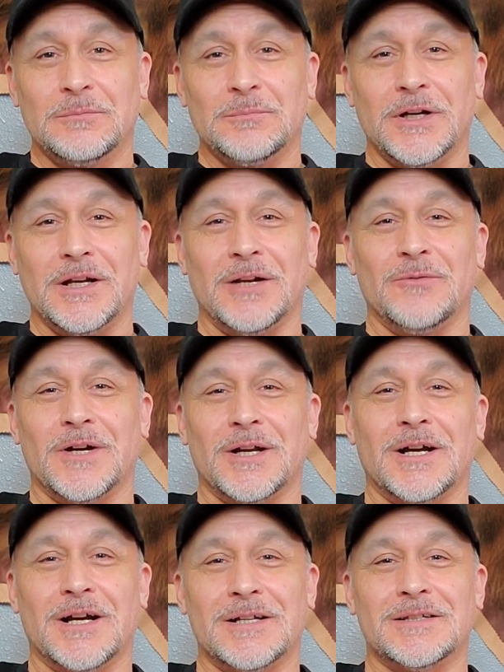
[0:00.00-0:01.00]
But anyway,
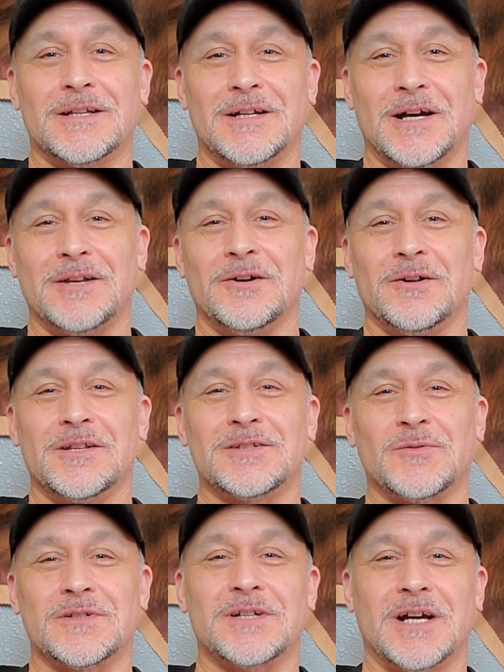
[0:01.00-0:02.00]
guys, I know
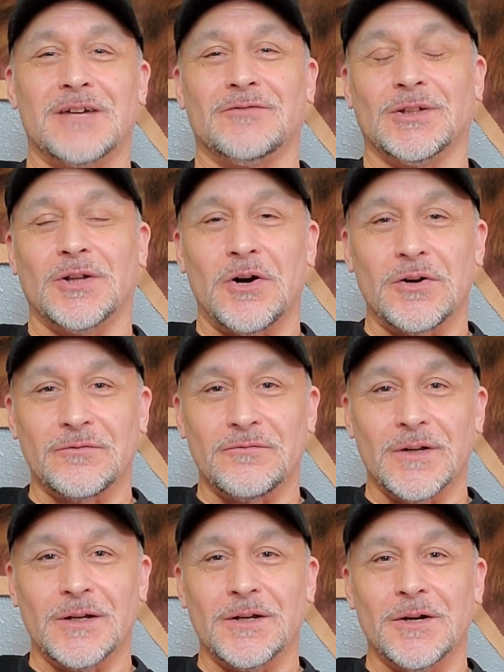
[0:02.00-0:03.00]
this was kind of a long
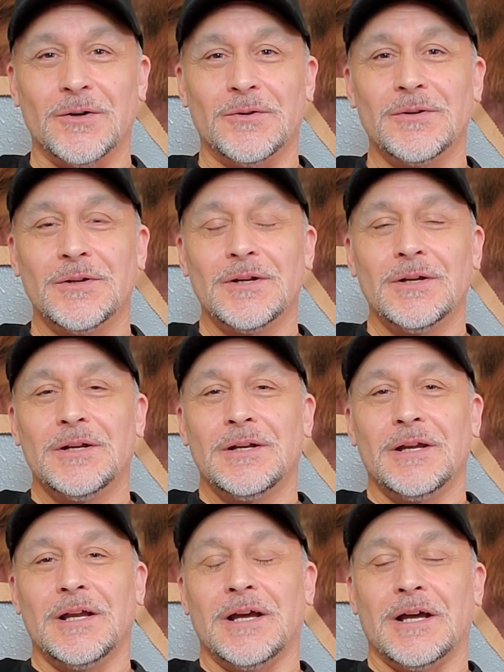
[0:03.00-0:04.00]
video,
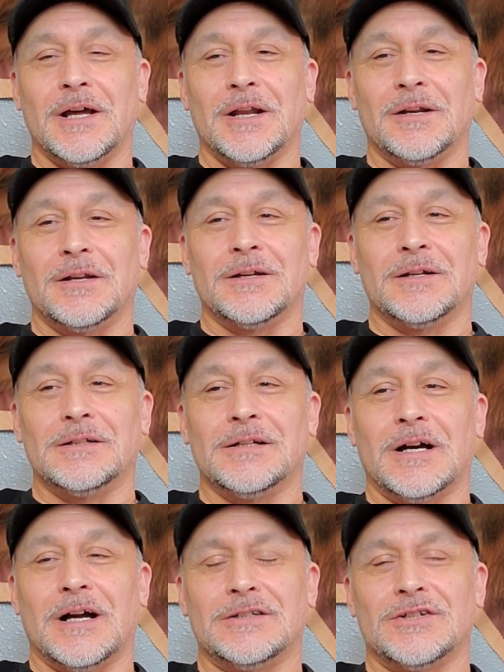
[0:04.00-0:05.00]
and
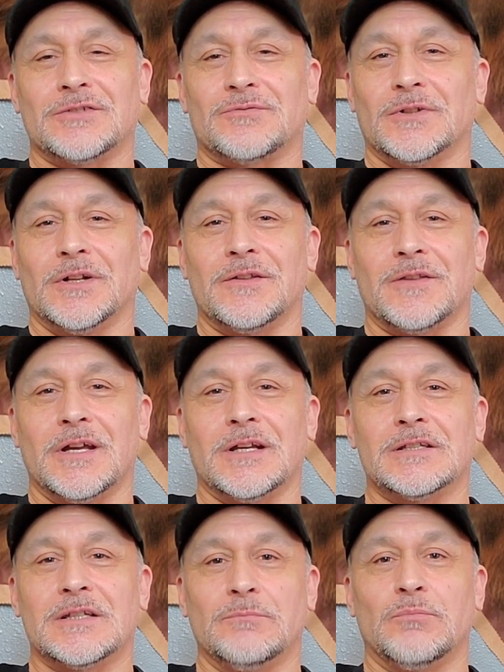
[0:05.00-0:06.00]
I just really
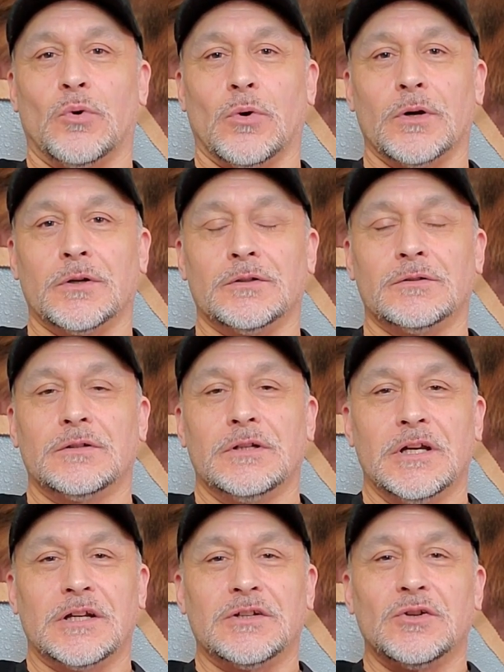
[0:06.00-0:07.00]
think it's important.
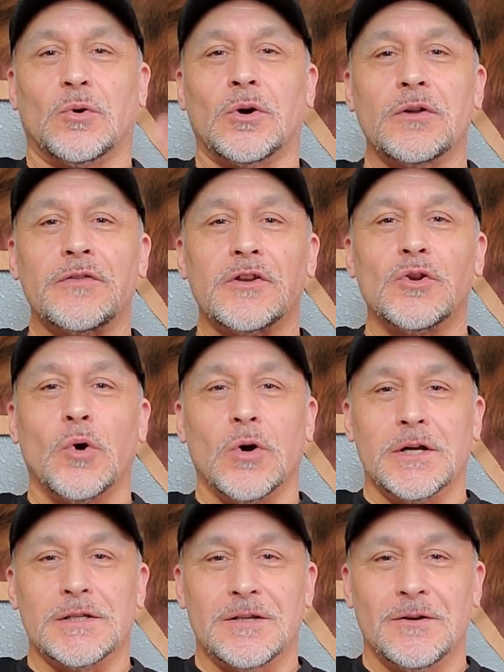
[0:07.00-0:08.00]
Ignore the
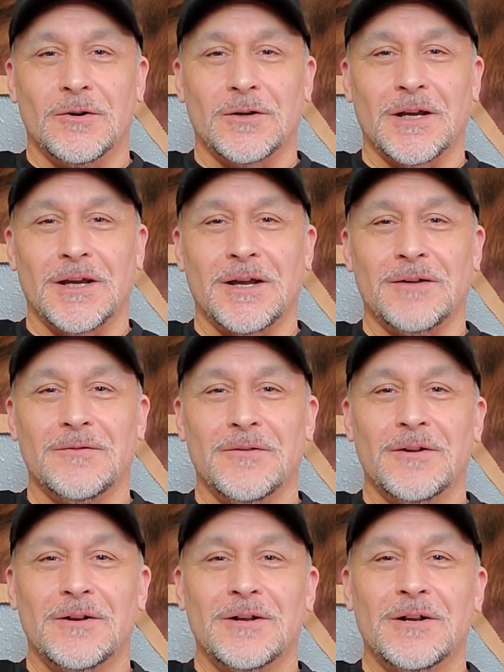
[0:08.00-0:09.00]
noise, okay?
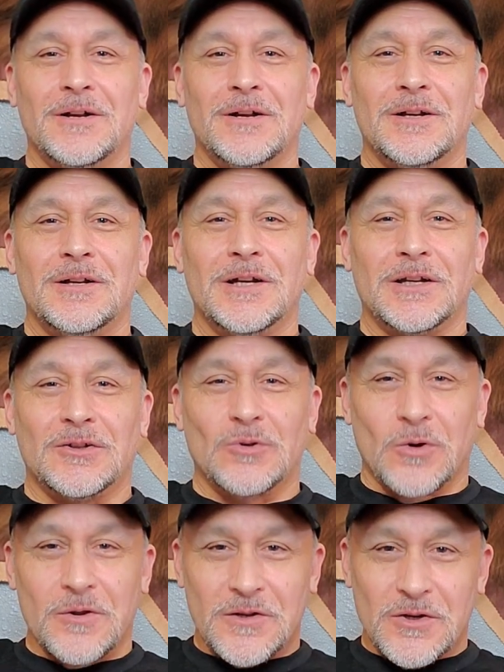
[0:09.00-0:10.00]

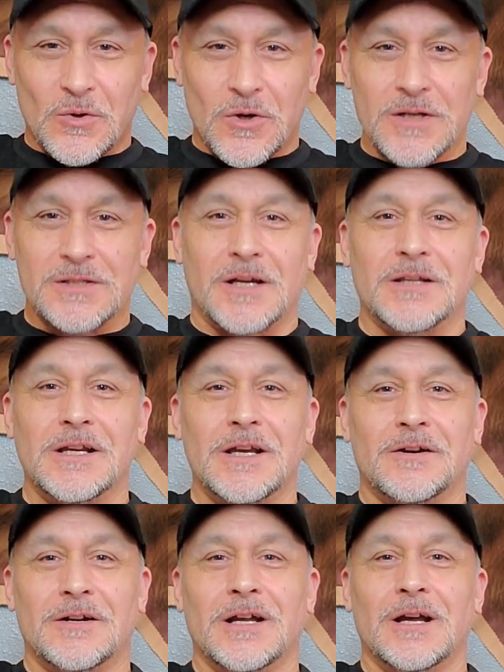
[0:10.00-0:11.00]
Ignore the noise on the
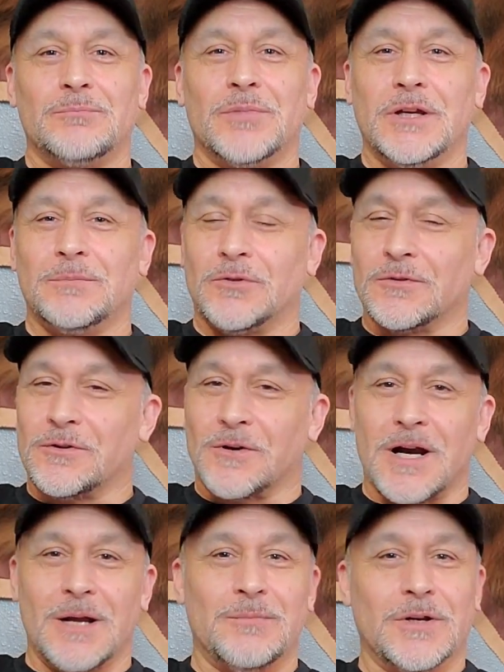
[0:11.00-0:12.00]
internet, people
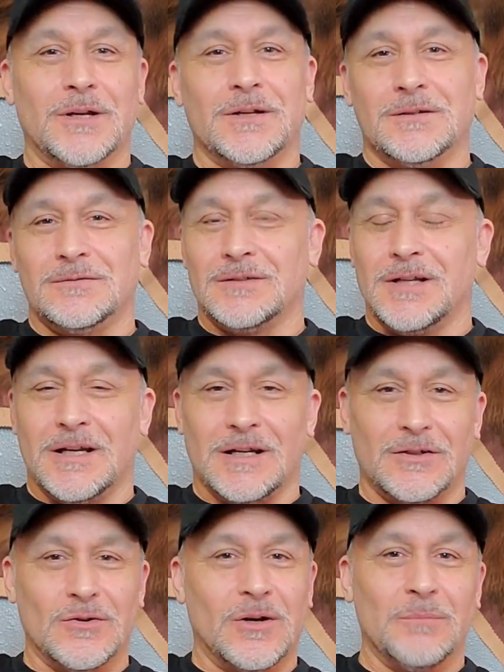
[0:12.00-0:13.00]
griping
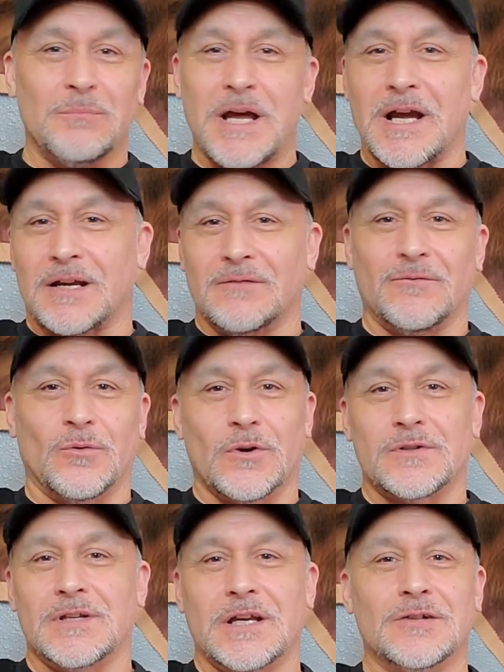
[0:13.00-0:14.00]
and going back and
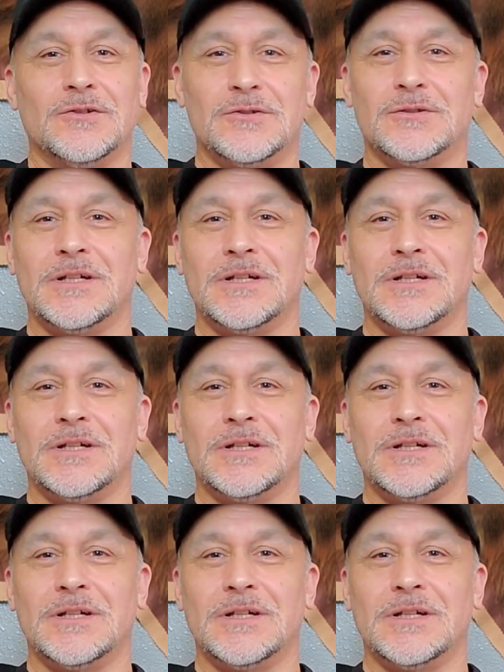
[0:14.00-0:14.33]
forth saying whose